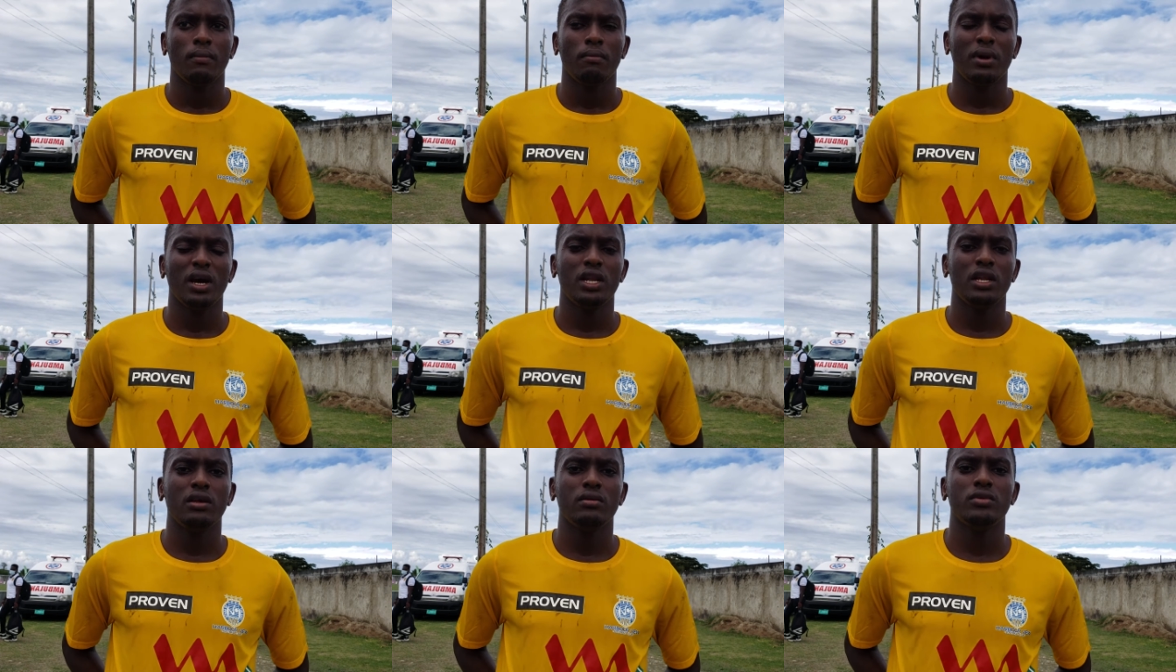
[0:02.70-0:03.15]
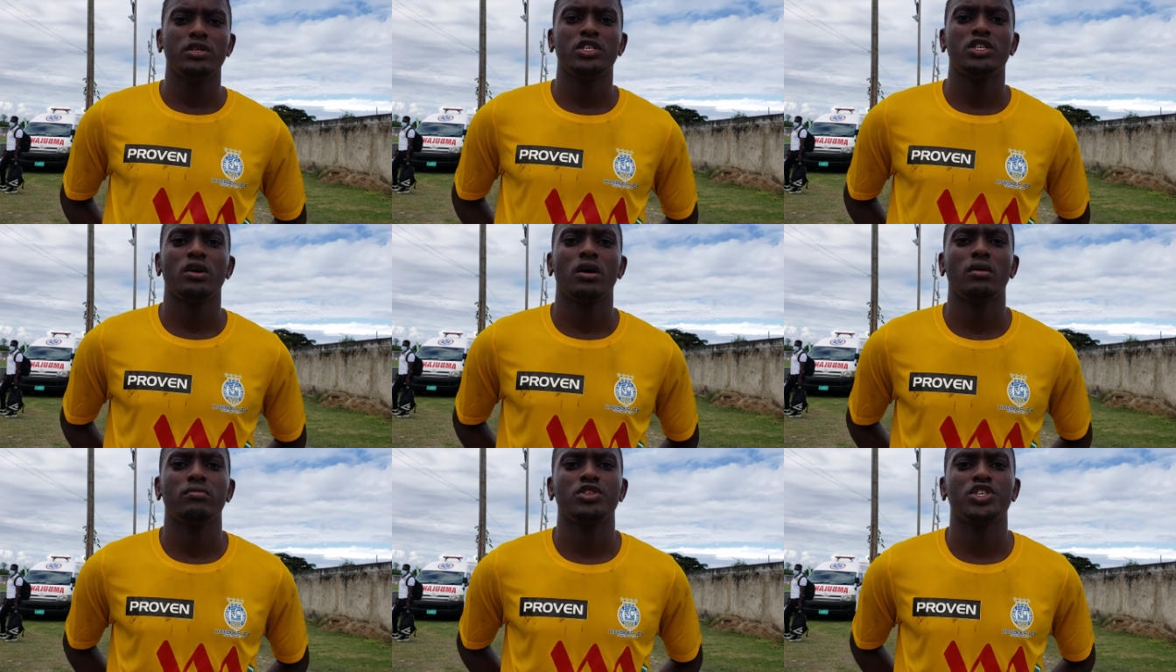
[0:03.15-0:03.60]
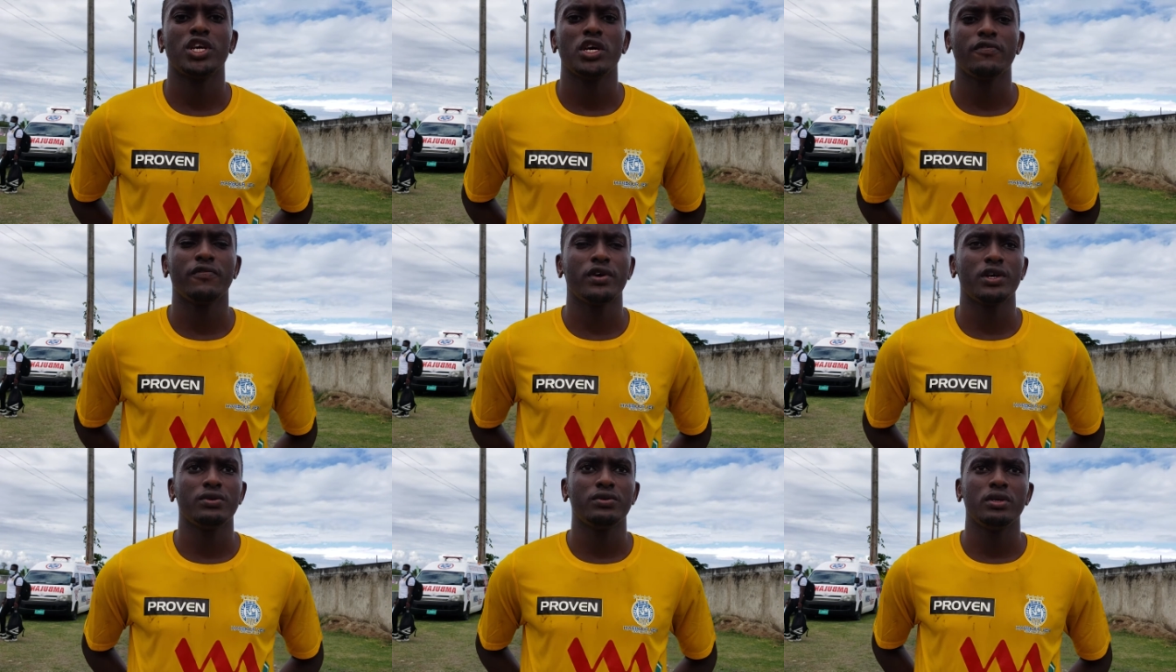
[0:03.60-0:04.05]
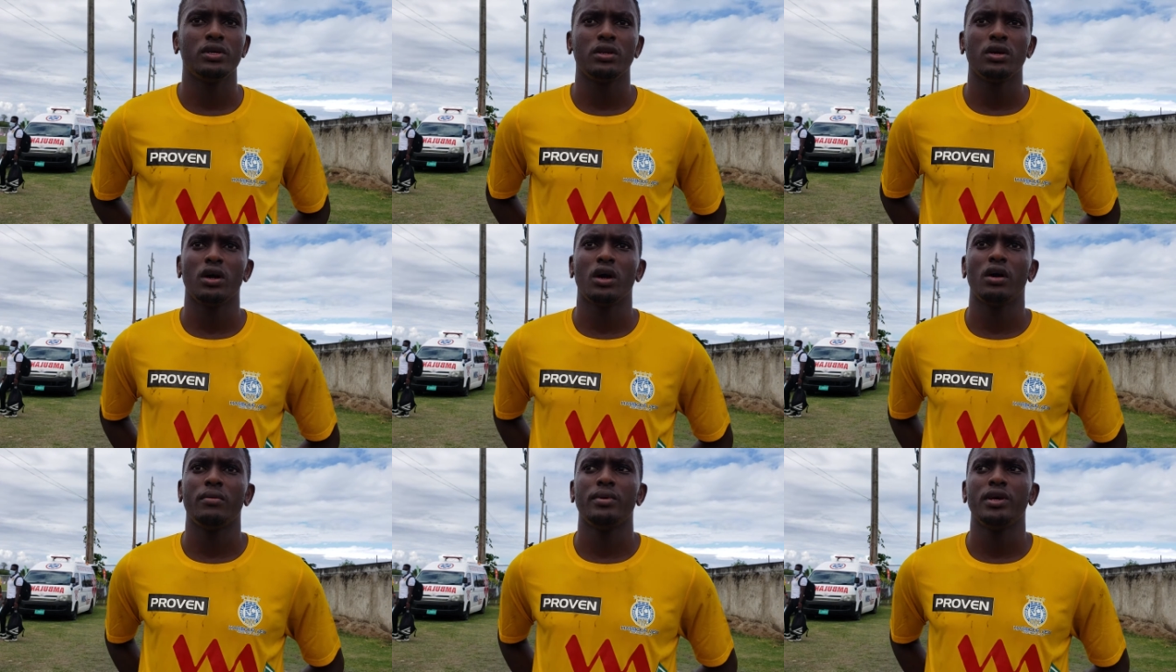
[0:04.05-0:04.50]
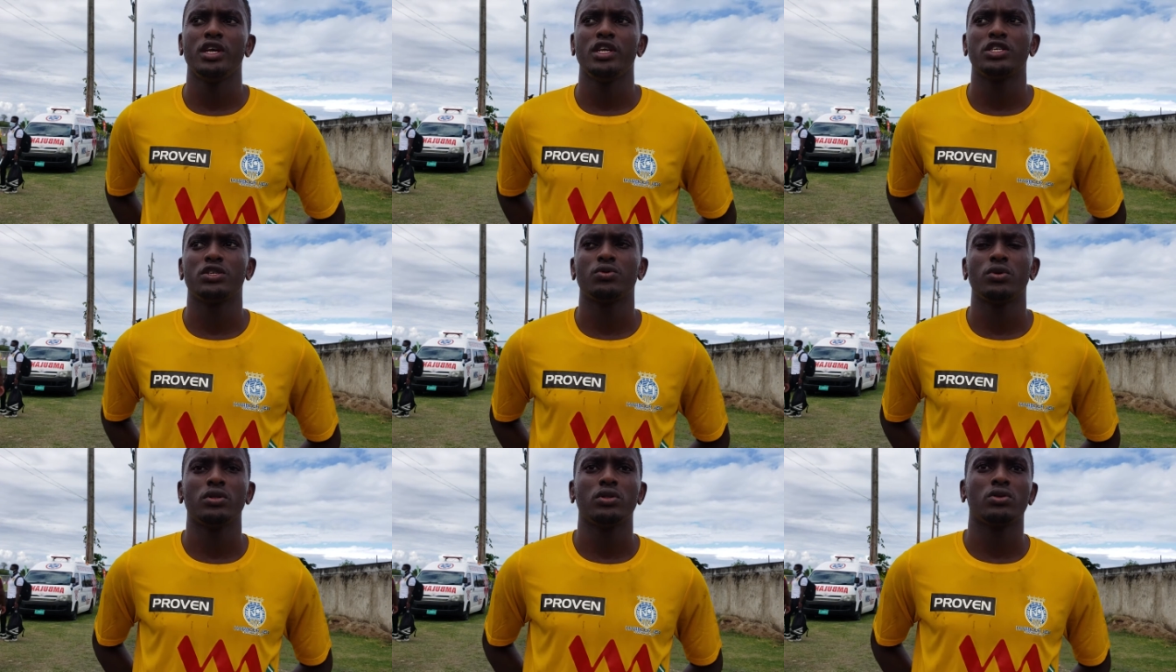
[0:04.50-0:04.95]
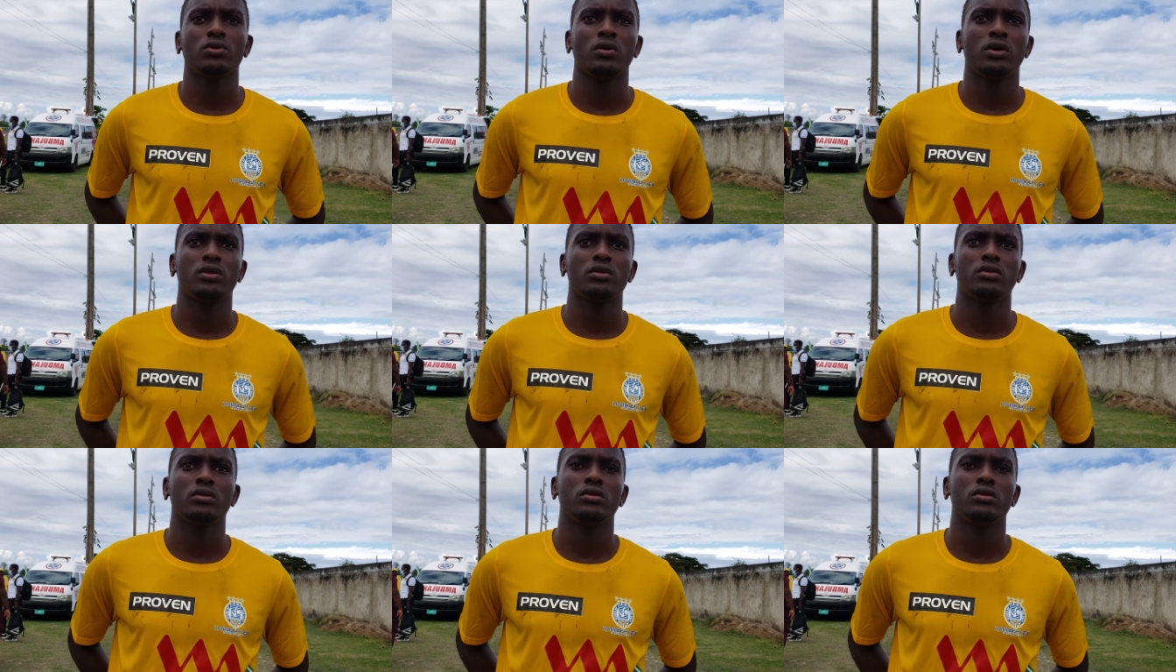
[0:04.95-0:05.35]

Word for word: My name is um, Trayvon Reid, um, age 21.